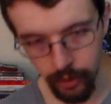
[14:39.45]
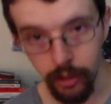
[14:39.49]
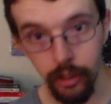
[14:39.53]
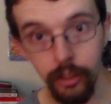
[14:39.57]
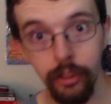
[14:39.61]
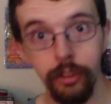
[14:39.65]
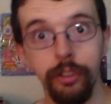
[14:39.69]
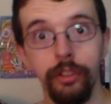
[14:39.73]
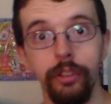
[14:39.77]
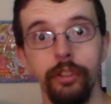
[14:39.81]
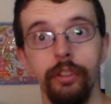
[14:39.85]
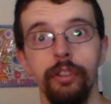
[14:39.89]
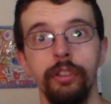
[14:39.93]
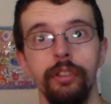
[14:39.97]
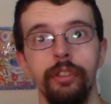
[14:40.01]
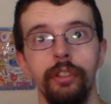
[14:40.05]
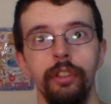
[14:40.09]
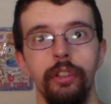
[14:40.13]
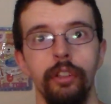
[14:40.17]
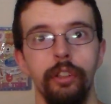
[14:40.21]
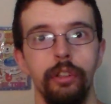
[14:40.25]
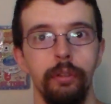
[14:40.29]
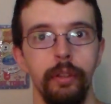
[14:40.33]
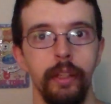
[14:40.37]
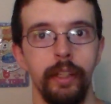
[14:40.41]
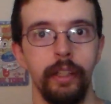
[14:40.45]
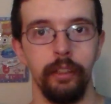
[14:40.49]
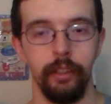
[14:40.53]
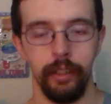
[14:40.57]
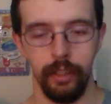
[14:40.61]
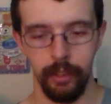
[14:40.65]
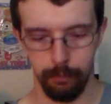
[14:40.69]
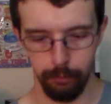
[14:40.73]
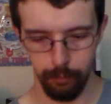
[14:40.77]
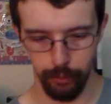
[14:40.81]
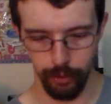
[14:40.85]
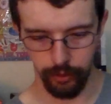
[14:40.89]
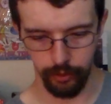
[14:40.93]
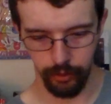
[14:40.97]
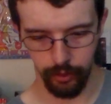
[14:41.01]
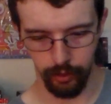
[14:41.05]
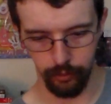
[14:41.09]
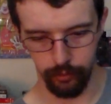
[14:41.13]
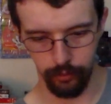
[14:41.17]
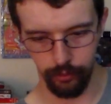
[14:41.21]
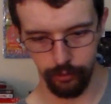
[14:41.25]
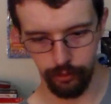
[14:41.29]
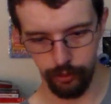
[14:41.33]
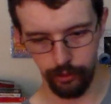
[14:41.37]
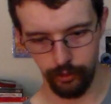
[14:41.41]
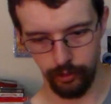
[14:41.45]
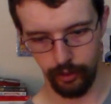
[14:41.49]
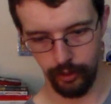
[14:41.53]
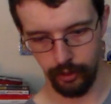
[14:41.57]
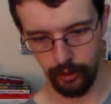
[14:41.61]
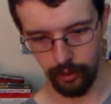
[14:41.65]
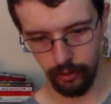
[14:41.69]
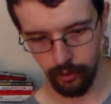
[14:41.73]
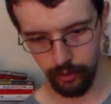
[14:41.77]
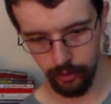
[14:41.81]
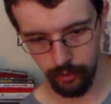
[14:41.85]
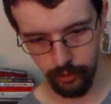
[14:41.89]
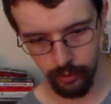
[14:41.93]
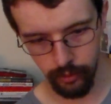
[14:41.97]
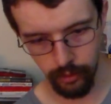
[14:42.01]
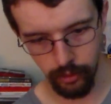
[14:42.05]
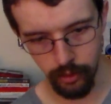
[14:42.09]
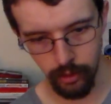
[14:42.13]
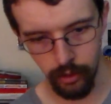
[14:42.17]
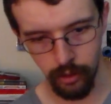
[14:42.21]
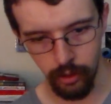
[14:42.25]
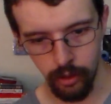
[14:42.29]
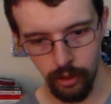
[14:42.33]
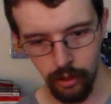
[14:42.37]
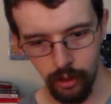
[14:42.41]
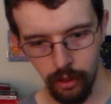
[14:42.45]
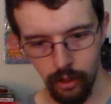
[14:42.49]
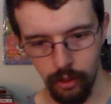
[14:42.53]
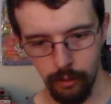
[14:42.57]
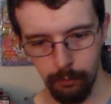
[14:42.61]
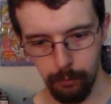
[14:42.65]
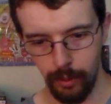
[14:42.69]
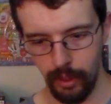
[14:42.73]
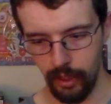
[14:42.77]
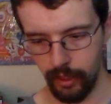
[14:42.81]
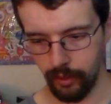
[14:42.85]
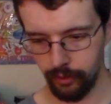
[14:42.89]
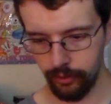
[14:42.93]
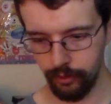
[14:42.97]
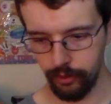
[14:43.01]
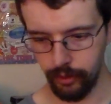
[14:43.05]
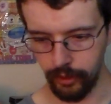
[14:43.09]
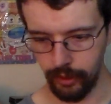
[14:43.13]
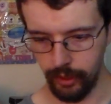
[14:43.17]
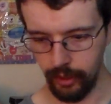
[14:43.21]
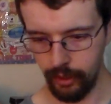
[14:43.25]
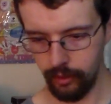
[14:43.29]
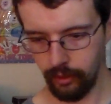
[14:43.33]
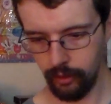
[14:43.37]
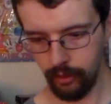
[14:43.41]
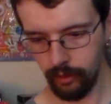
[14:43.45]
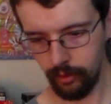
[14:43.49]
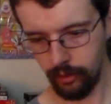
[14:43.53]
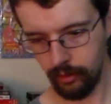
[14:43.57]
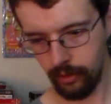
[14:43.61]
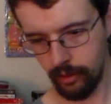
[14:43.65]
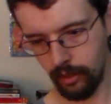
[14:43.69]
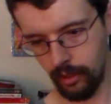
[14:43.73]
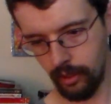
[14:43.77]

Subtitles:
So just going to quickly put those in there. Box again,